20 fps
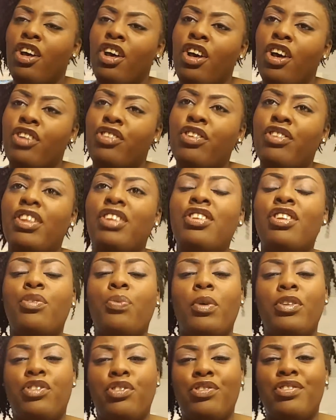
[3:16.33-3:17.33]
So this is
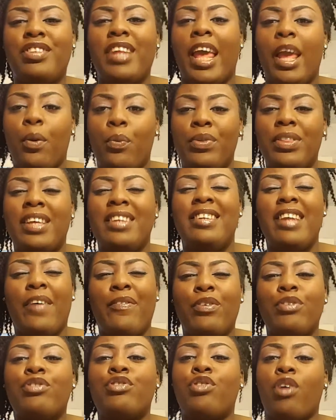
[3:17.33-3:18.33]
what you say when the
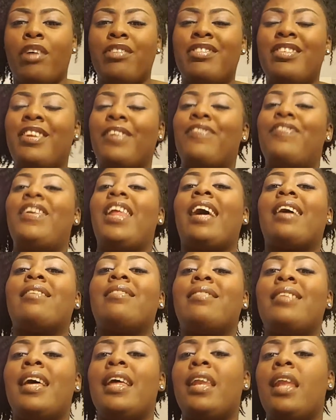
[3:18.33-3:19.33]
devil starts to
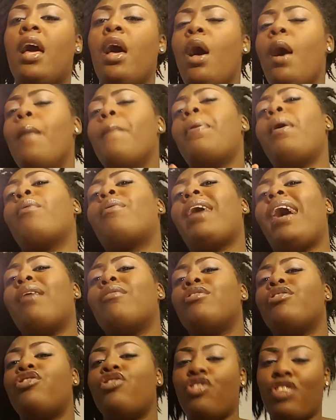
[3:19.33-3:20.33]
flex and poke out
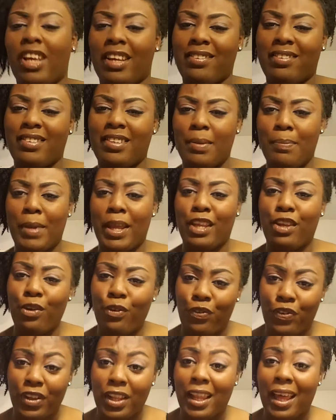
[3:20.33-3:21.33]
his chest to make you
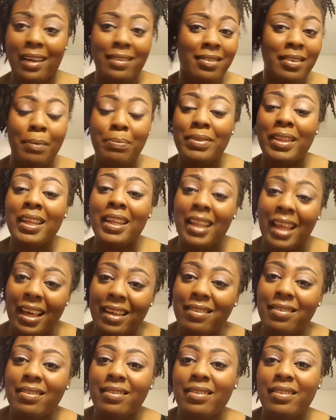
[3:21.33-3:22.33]
feel like something
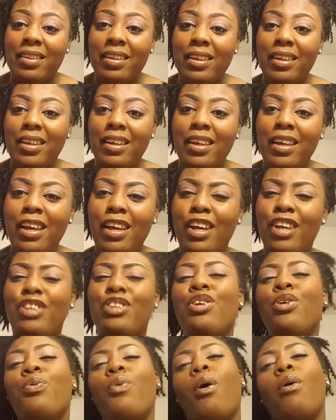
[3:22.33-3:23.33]
less.
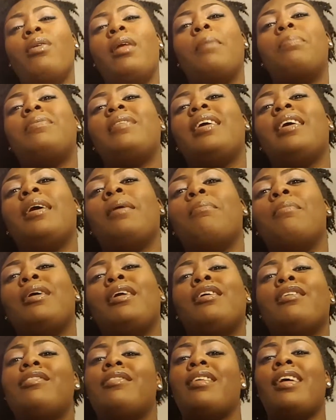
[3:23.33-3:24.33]
You roll up to him
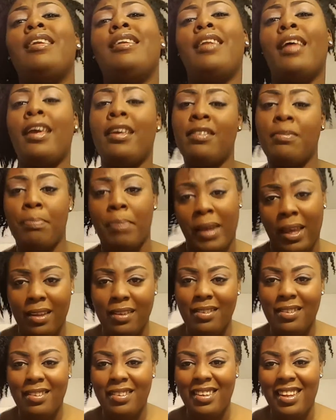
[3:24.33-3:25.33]
in your Sunday's
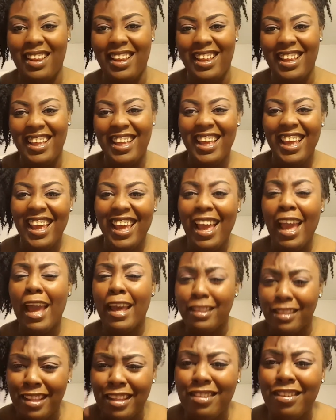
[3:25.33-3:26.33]
best.
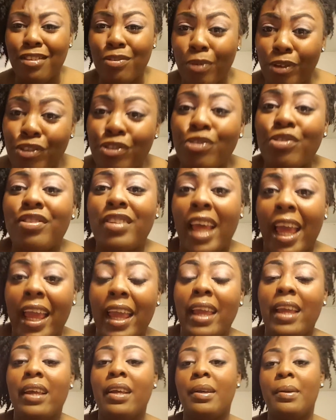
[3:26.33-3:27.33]
And this is what you say.